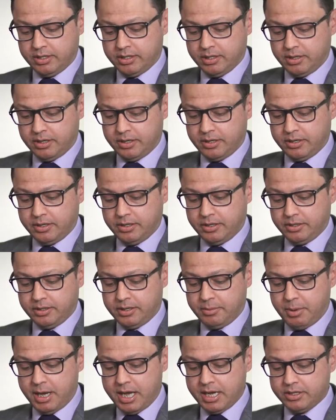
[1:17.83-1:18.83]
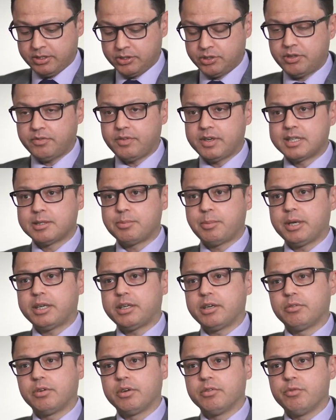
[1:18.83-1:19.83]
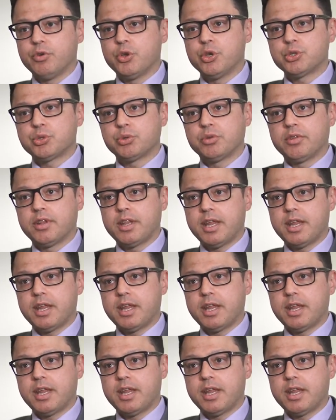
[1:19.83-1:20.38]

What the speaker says: the market's sort of expecting reversal